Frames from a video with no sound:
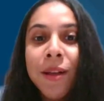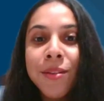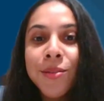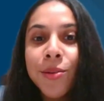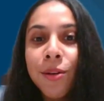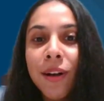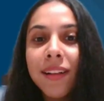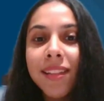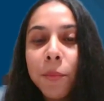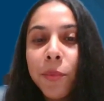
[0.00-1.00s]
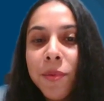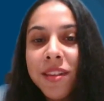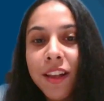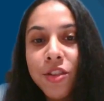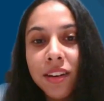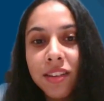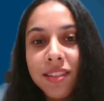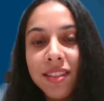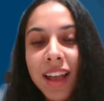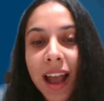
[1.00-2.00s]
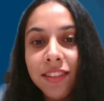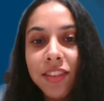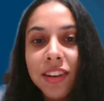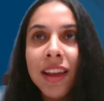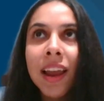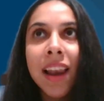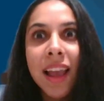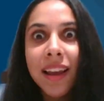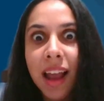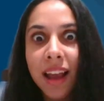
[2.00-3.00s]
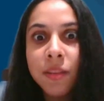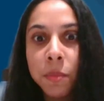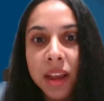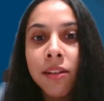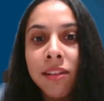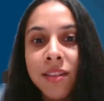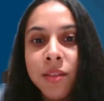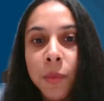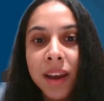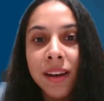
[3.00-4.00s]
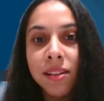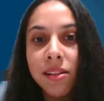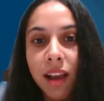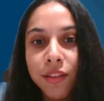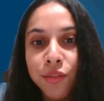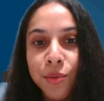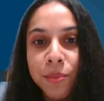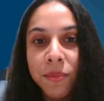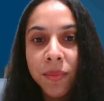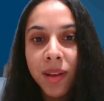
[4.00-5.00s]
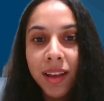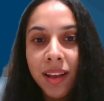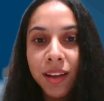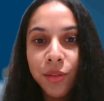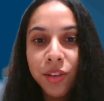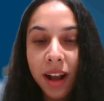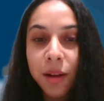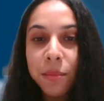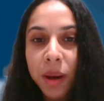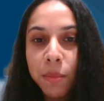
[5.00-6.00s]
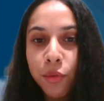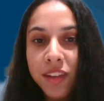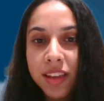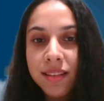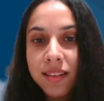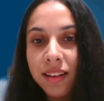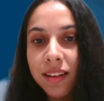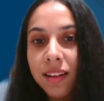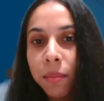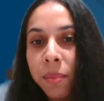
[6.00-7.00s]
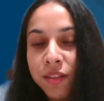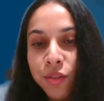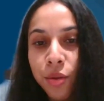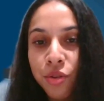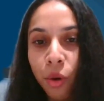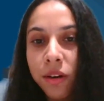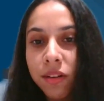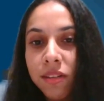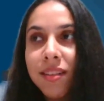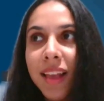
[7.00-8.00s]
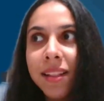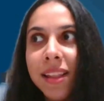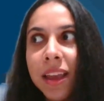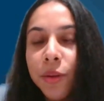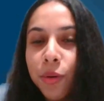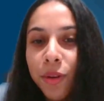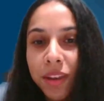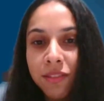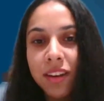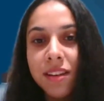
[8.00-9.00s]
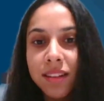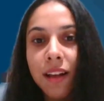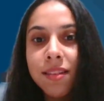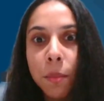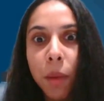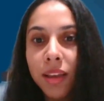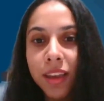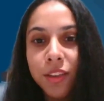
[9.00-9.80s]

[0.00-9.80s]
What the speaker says: So that would be such an interesting activity and like an icebreaker as well in the classroom, to recommend movies based on genres, and they can, even discuss among each